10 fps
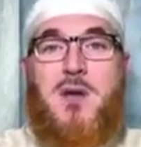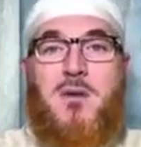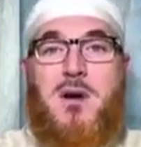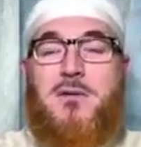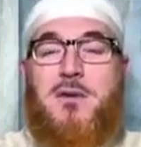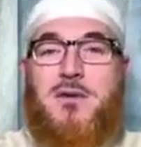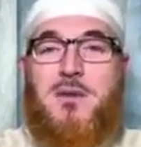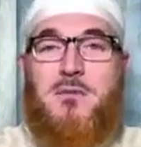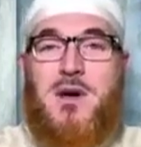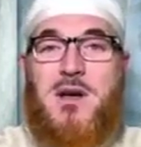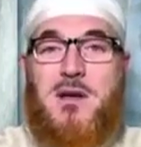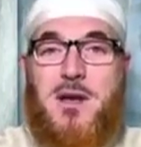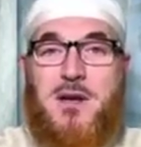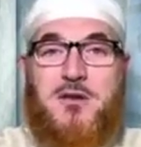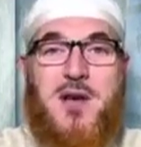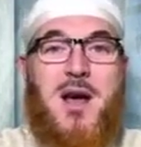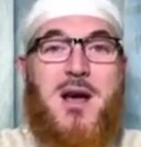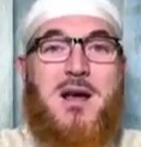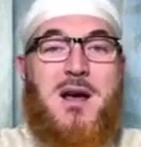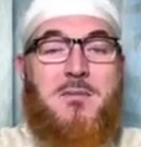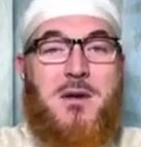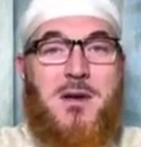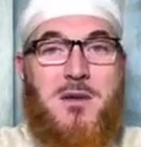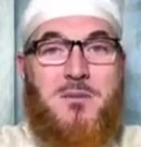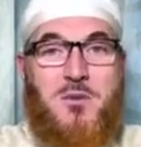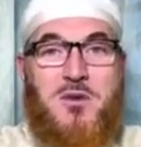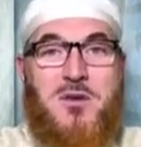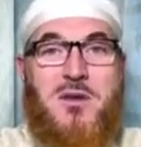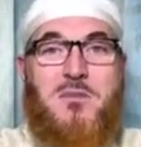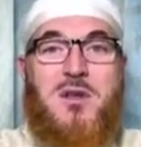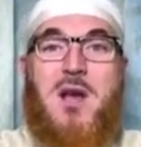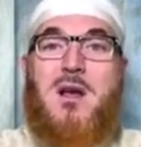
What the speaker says: Whenever somebody takes Shahada and becomes Muslim,